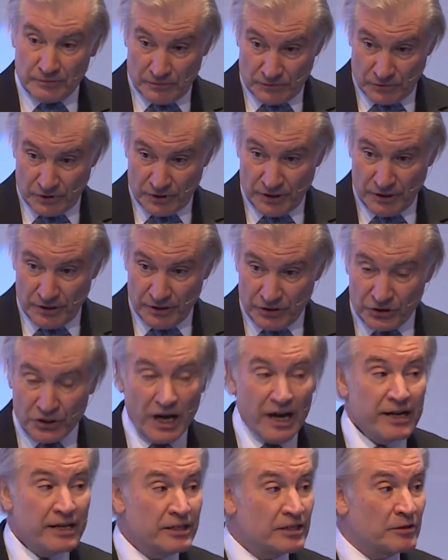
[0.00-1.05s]
All right?
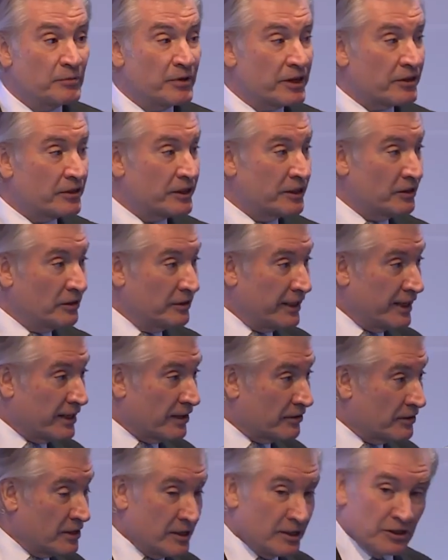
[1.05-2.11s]
China is a bigger deal
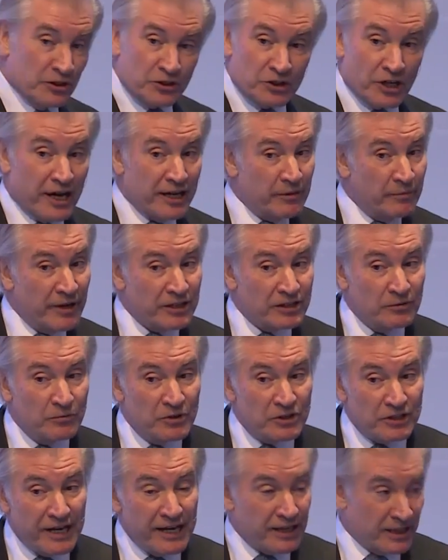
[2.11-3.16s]
now. China makes a
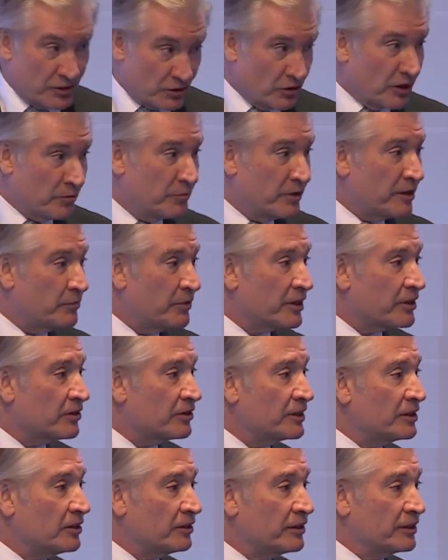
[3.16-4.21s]
mistake. It's going to be a bigger
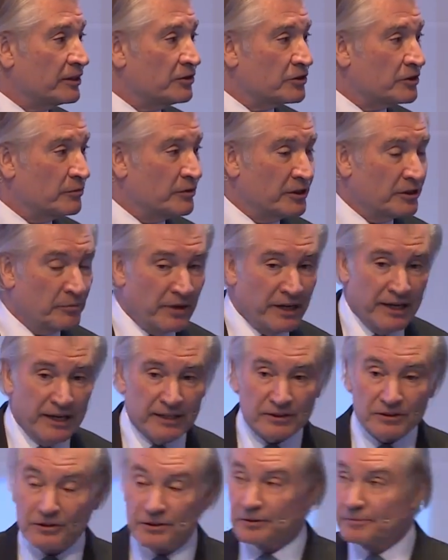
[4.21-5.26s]
deal than it used to be in the past.